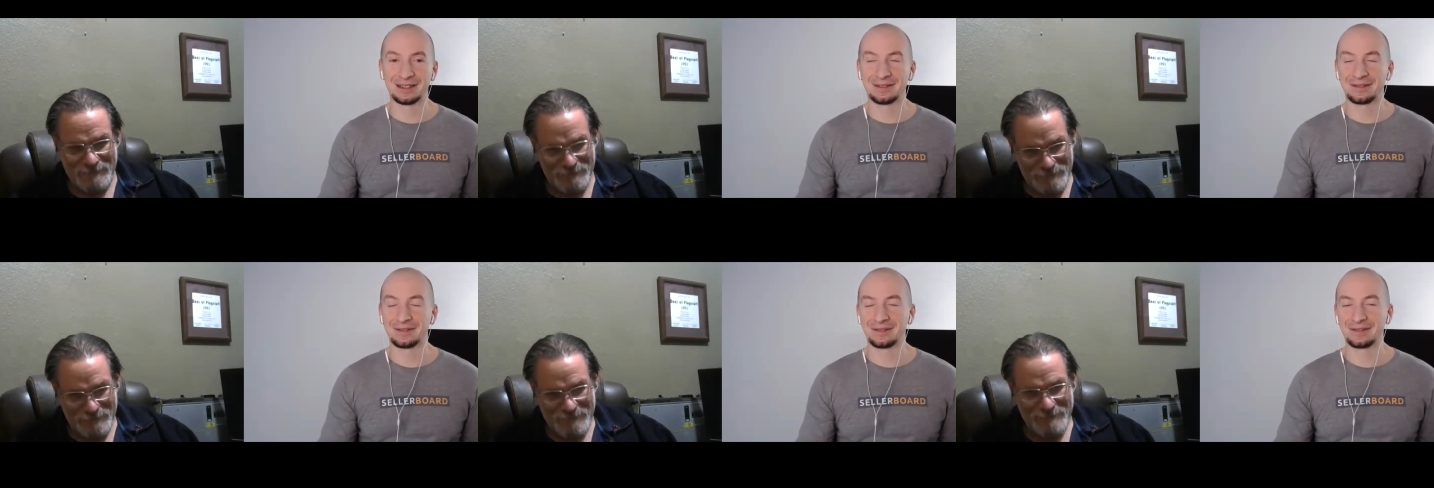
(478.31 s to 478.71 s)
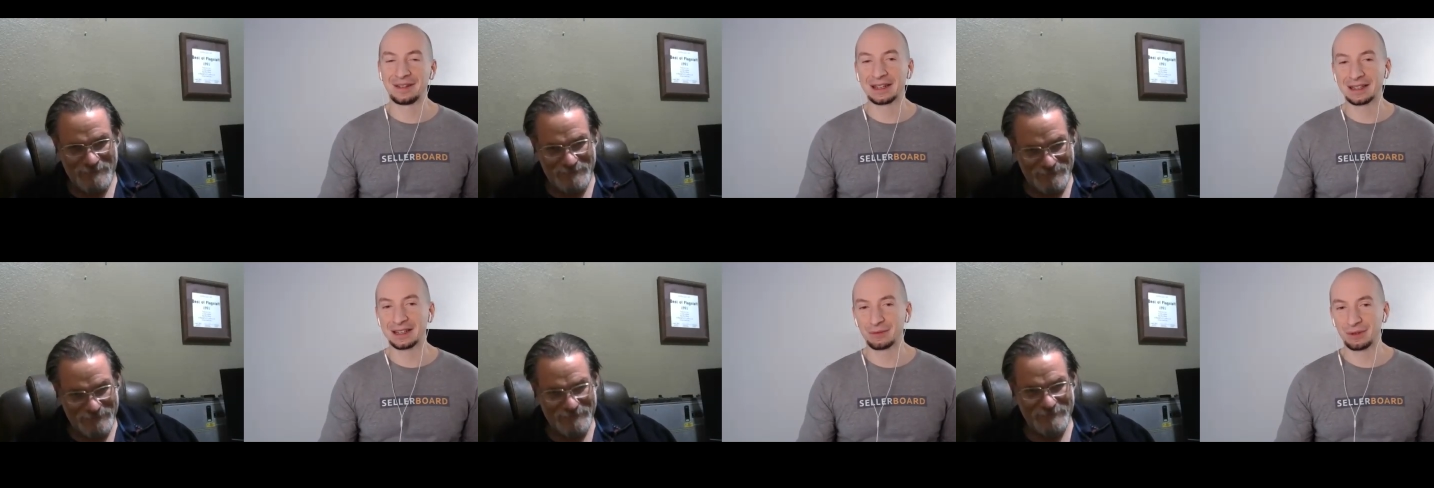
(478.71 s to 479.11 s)
Speaker 1: mm-hmm.
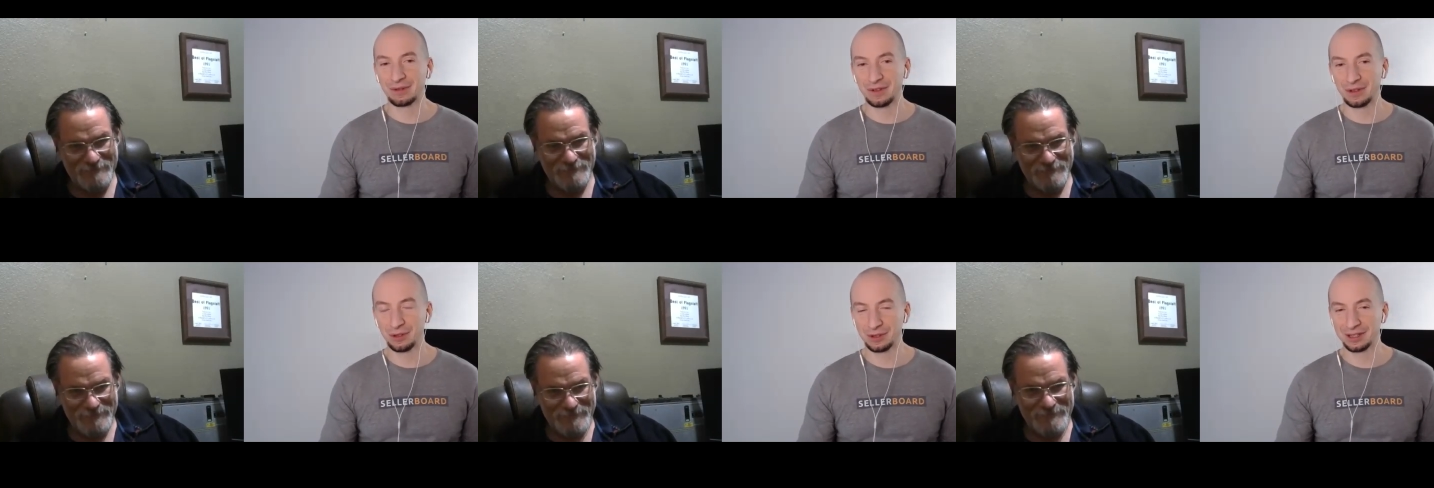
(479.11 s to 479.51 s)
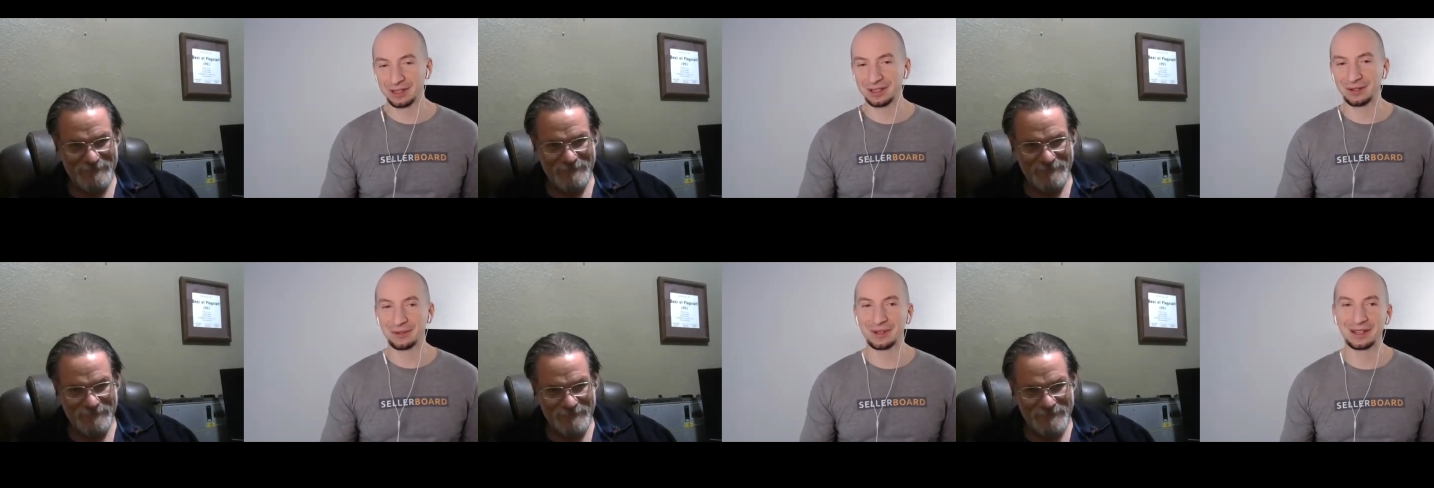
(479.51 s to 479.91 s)
taking reviews
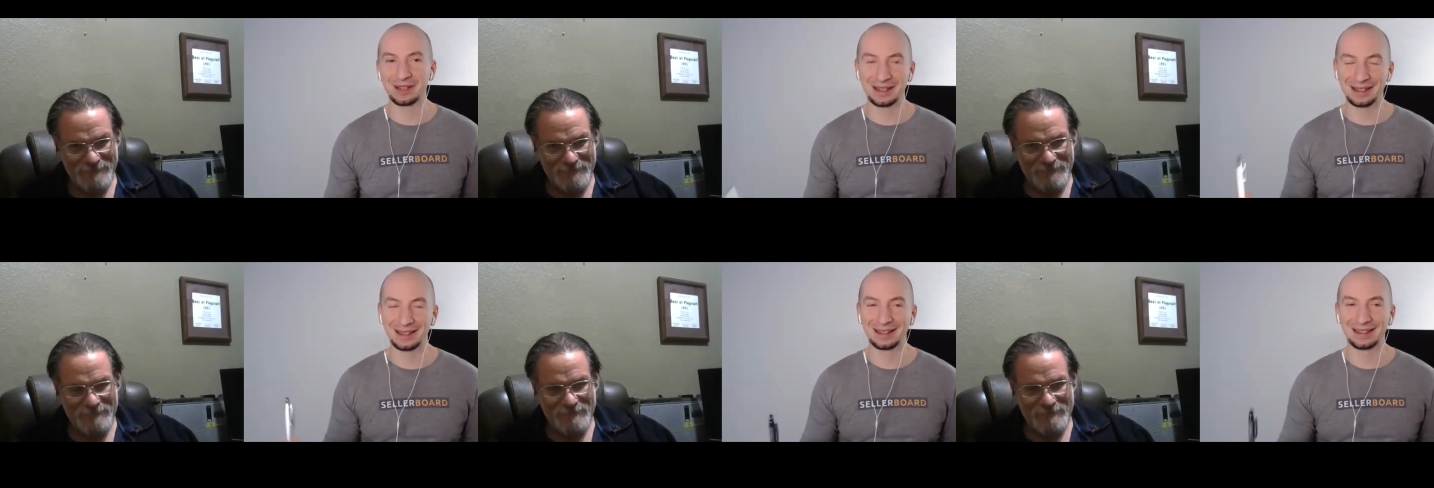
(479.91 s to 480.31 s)
and so on. And